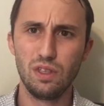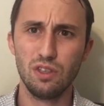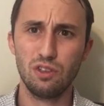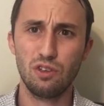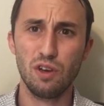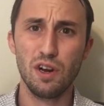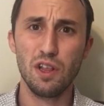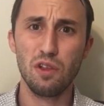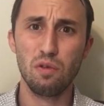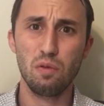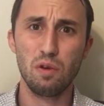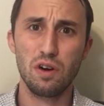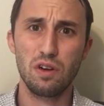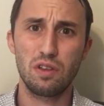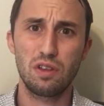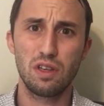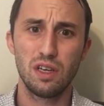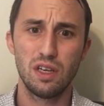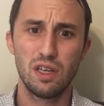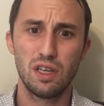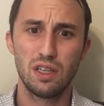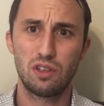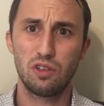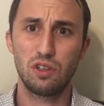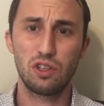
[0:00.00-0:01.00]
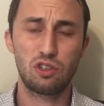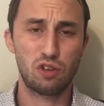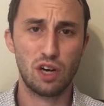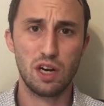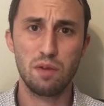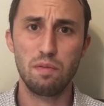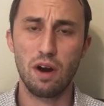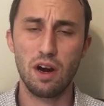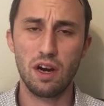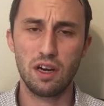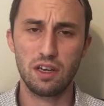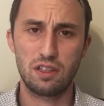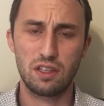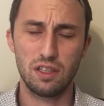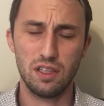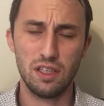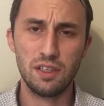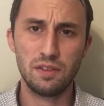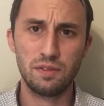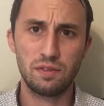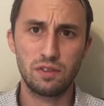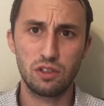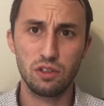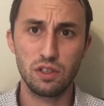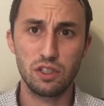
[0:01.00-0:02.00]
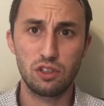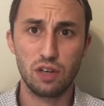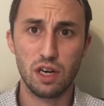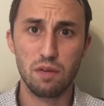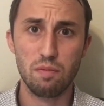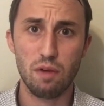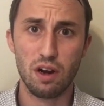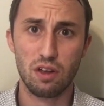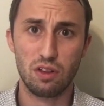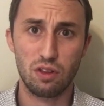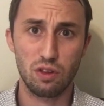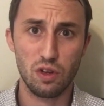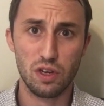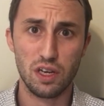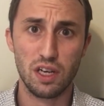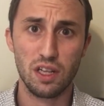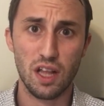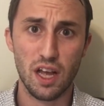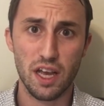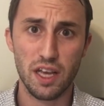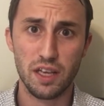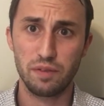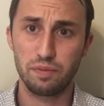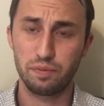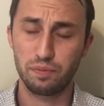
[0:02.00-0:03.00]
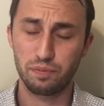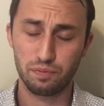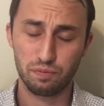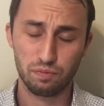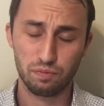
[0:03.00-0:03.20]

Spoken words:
So in other words, do the trademarks look alike